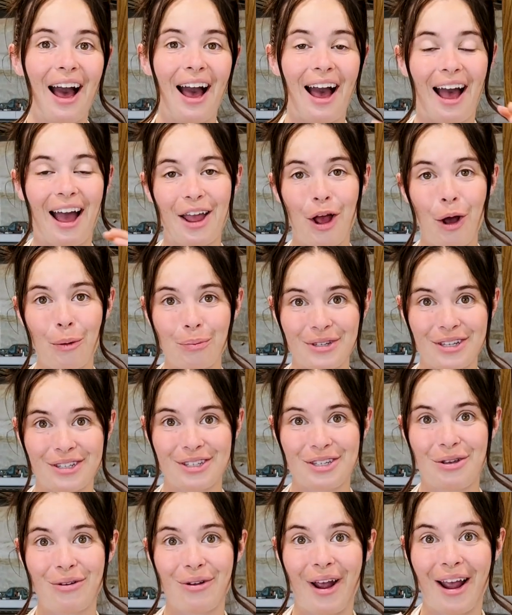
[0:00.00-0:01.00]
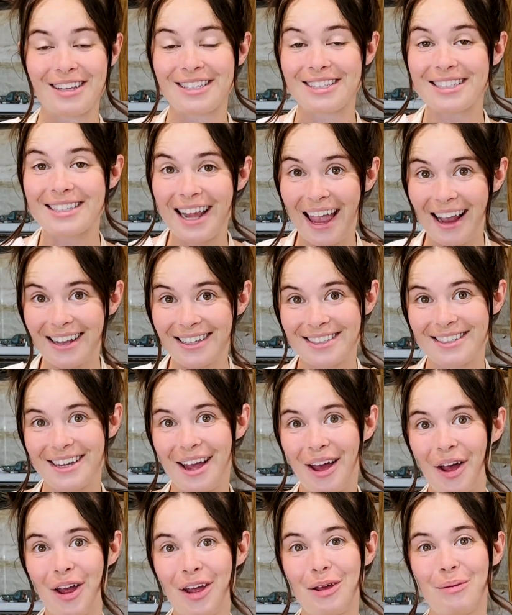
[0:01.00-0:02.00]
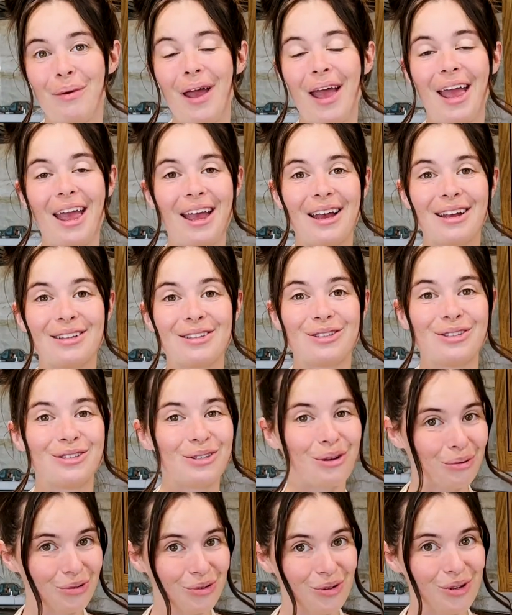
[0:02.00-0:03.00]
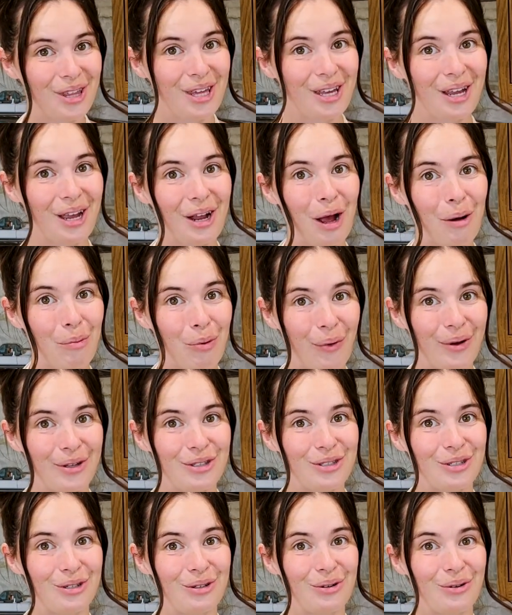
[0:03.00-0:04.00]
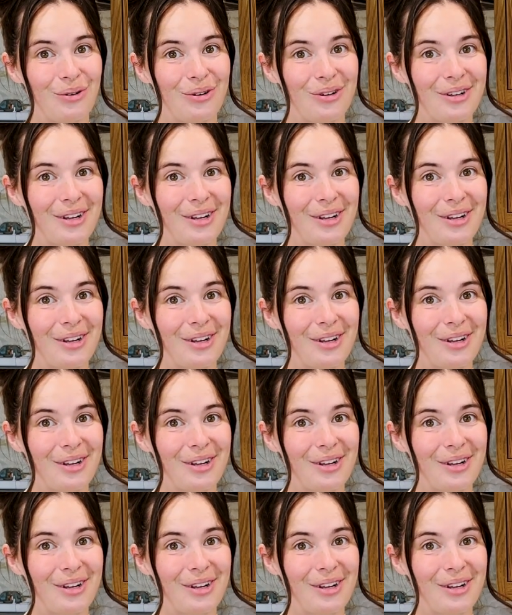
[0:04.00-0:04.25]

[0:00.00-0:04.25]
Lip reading: I hope to see you guys next time, and don't do anything a Gubba wouldn't do.